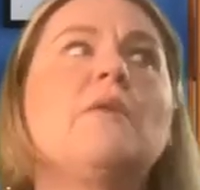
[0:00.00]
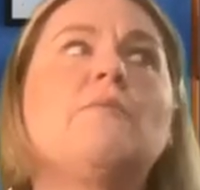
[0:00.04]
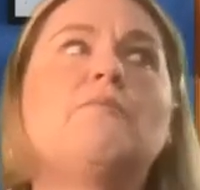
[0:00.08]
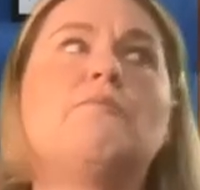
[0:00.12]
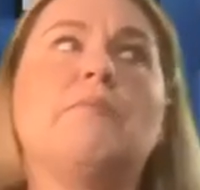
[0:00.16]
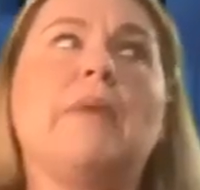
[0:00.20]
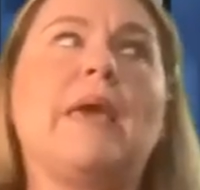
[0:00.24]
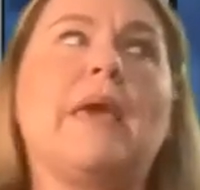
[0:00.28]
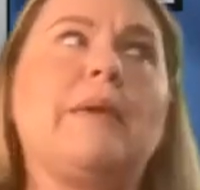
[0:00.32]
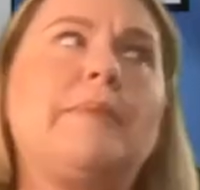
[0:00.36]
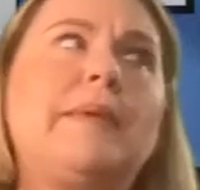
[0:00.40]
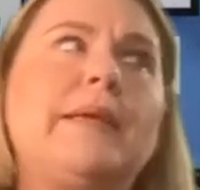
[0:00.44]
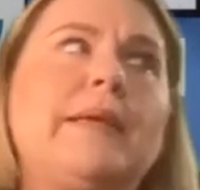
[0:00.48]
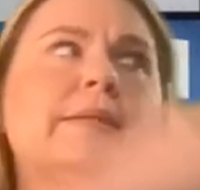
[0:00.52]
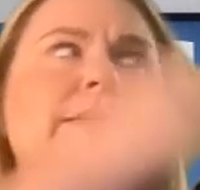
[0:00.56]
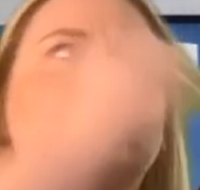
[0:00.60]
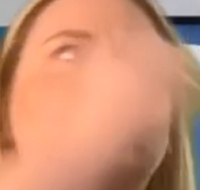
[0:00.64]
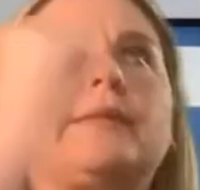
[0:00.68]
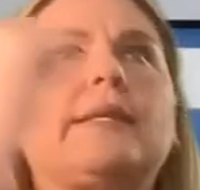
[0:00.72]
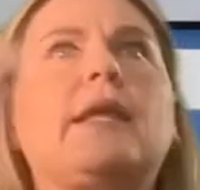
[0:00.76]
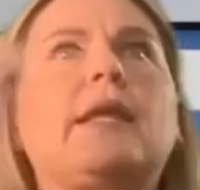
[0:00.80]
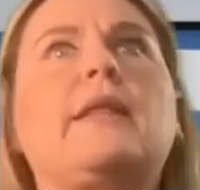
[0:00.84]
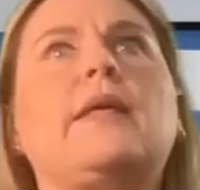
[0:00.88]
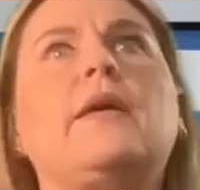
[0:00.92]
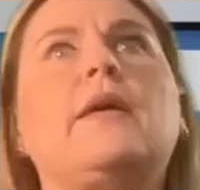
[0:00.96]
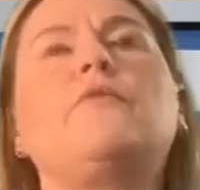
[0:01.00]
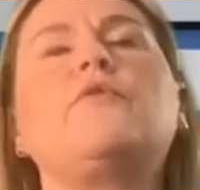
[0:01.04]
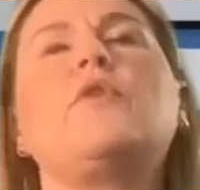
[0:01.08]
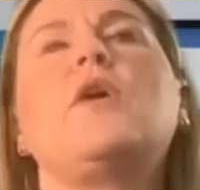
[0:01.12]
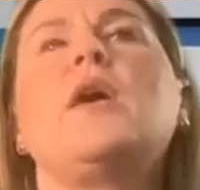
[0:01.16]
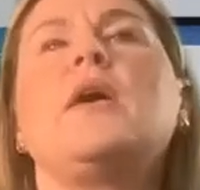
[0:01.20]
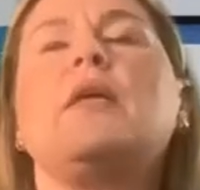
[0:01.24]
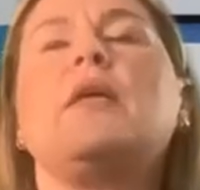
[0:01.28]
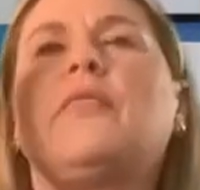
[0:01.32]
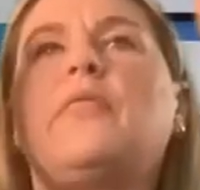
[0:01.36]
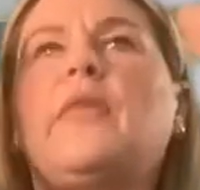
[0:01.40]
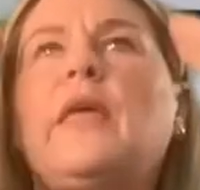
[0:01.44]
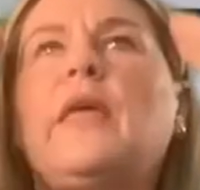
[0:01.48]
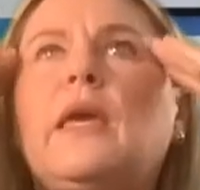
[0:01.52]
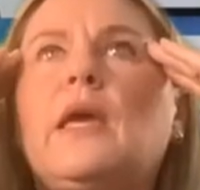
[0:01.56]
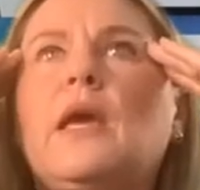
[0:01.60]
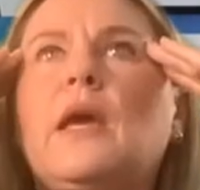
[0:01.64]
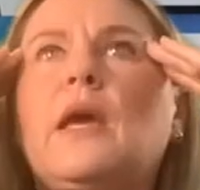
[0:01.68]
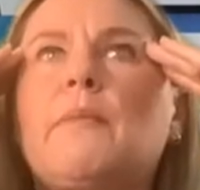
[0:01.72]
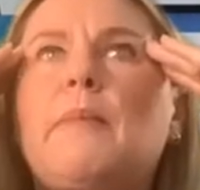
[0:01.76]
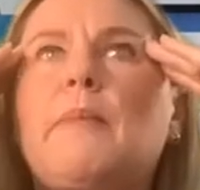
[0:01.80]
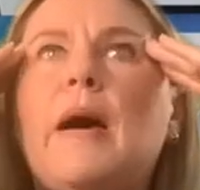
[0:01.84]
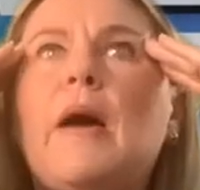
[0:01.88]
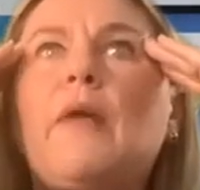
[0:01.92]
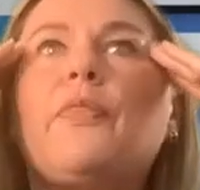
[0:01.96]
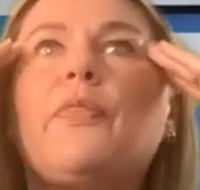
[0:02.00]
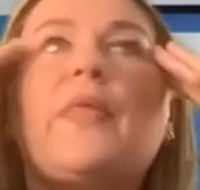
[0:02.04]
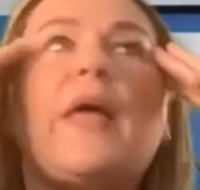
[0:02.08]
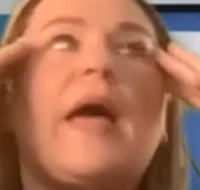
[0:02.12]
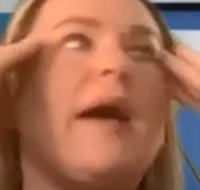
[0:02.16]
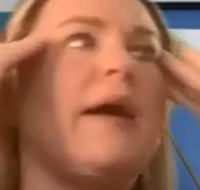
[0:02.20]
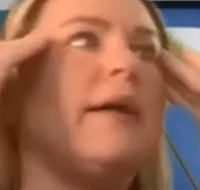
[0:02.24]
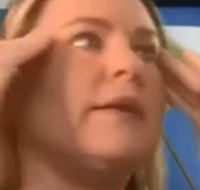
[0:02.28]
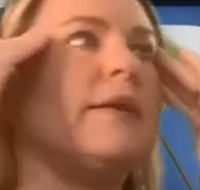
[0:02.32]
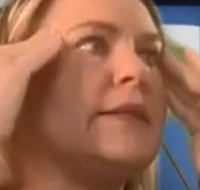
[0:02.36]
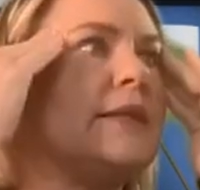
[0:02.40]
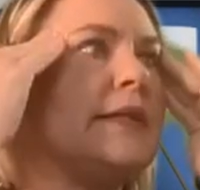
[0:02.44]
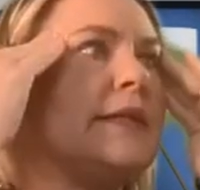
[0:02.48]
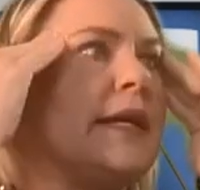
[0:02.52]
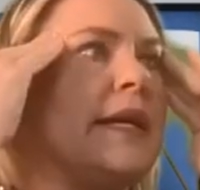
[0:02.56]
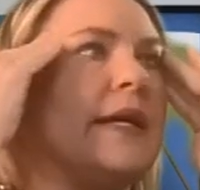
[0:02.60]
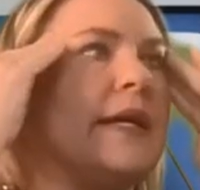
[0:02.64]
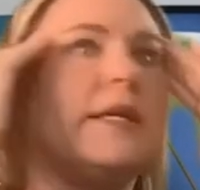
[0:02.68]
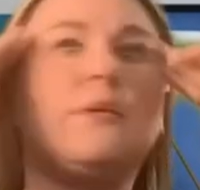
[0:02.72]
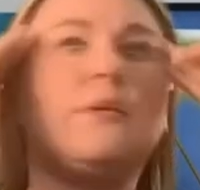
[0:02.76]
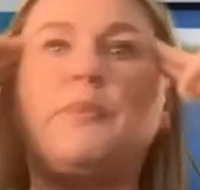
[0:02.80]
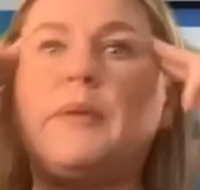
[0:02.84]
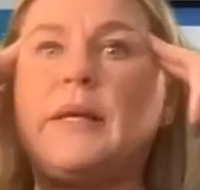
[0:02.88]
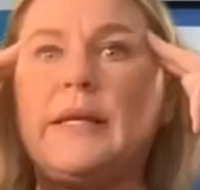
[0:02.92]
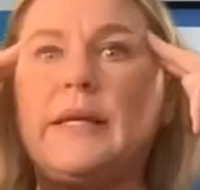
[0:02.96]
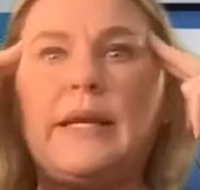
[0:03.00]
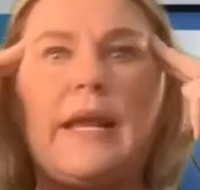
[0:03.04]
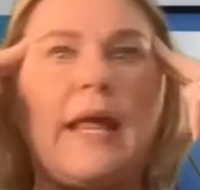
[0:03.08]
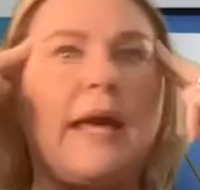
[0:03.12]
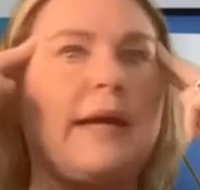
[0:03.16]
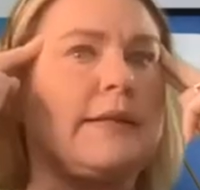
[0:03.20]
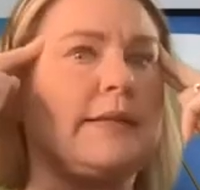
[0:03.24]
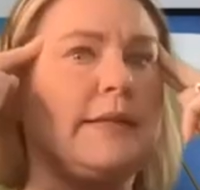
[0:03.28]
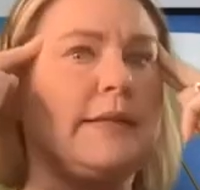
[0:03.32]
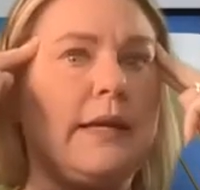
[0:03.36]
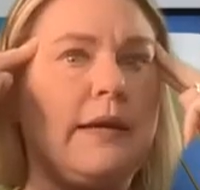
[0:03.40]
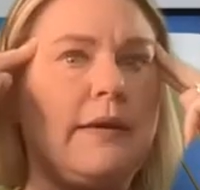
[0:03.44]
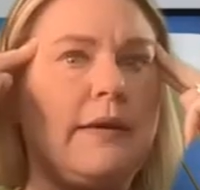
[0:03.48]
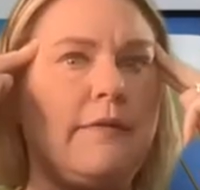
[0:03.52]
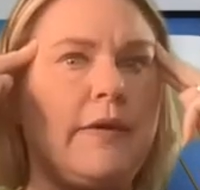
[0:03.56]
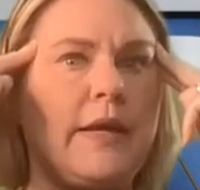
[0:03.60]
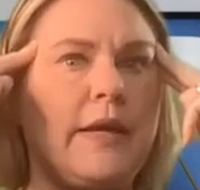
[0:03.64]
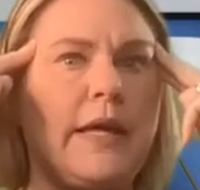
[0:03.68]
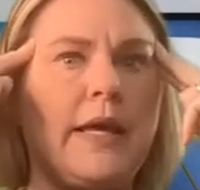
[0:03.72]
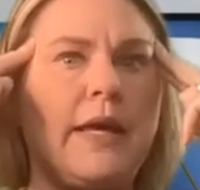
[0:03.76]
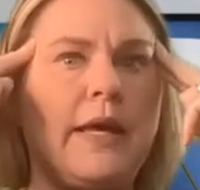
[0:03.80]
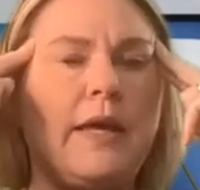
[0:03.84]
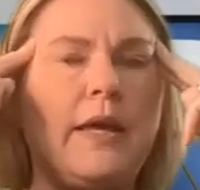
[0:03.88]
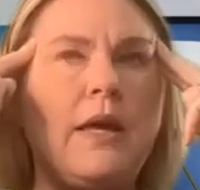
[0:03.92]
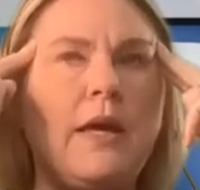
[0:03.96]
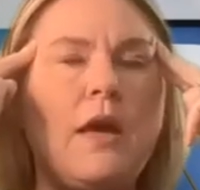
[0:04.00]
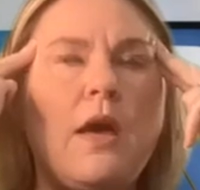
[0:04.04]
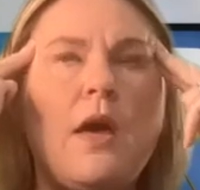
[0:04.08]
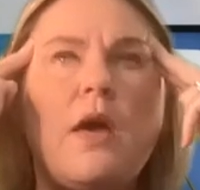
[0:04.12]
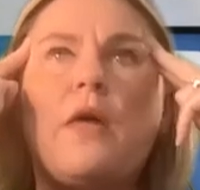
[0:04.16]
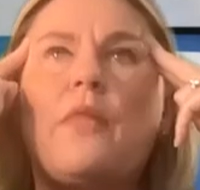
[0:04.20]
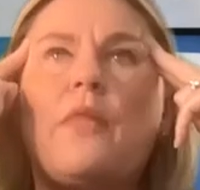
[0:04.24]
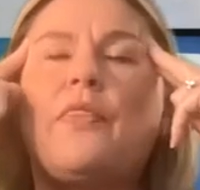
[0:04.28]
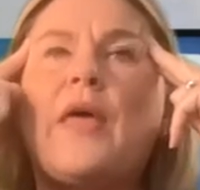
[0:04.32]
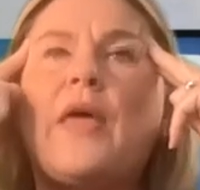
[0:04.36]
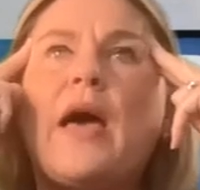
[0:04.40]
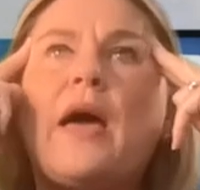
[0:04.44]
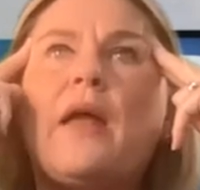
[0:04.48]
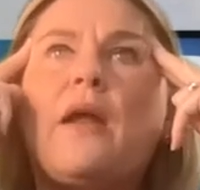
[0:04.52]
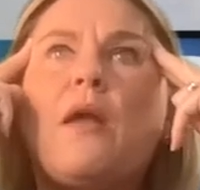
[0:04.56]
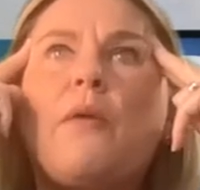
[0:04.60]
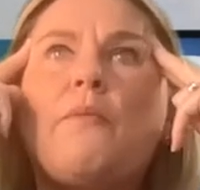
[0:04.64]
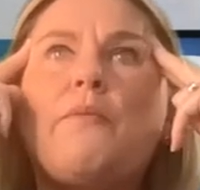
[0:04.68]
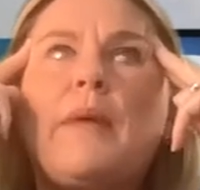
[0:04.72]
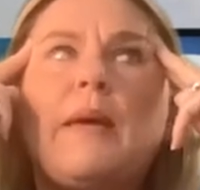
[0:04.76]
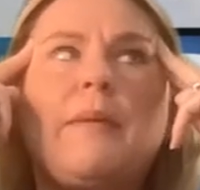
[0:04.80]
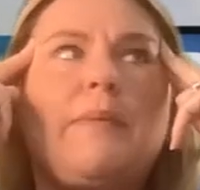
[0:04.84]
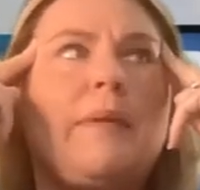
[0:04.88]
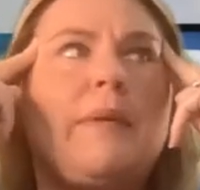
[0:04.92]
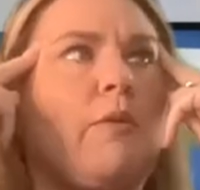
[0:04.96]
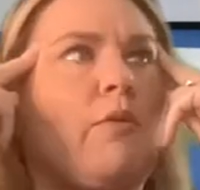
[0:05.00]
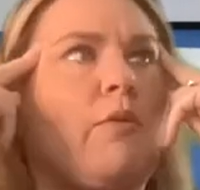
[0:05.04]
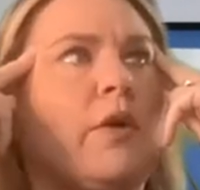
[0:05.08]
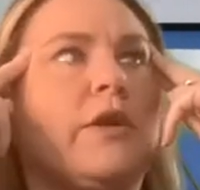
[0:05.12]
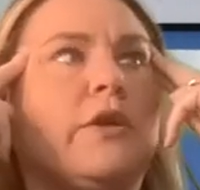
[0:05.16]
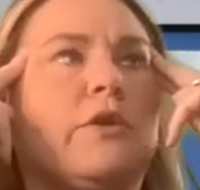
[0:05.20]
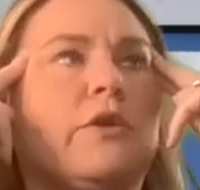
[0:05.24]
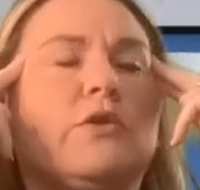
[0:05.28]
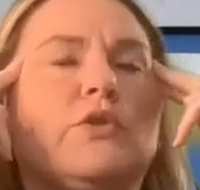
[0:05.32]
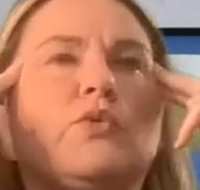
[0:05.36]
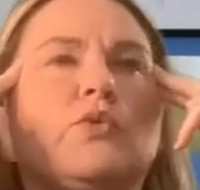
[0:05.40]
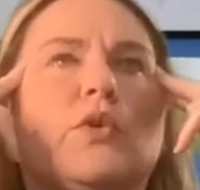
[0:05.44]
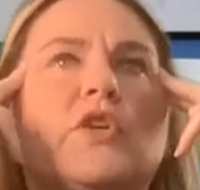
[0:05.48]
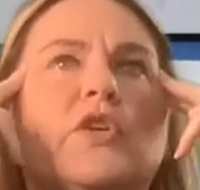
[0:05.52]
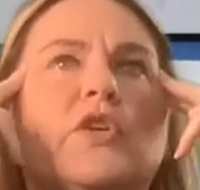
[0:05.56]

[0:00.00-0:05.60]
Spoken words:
Maybe instead of thinking about that independent activity, that maybe I won't use a